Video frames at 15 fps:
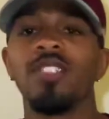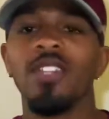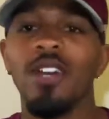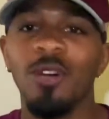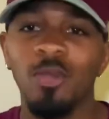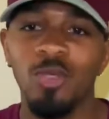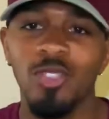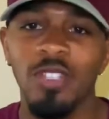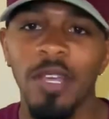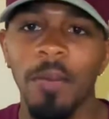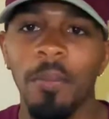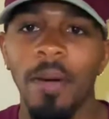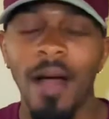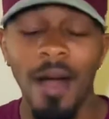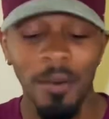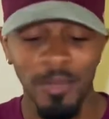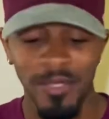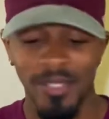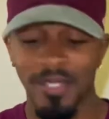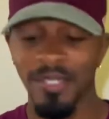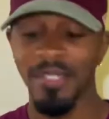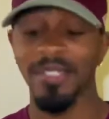your host, J Pops.
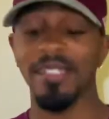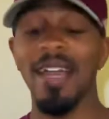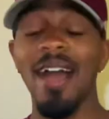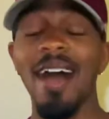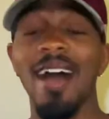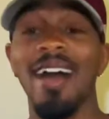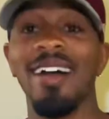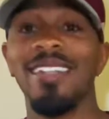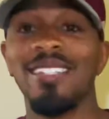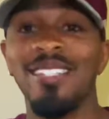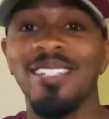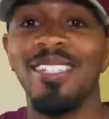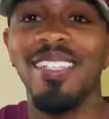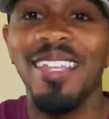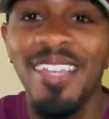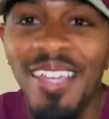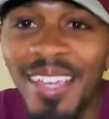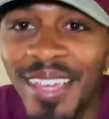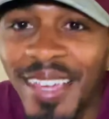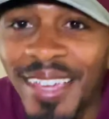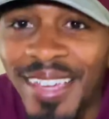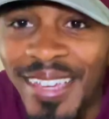Guys,
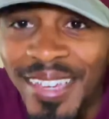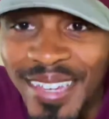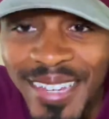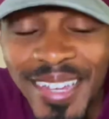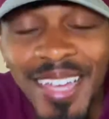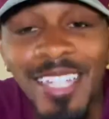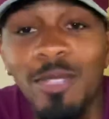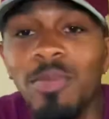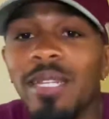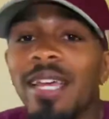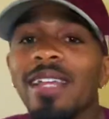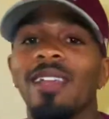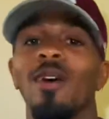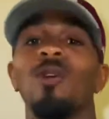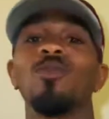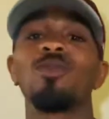it has been a long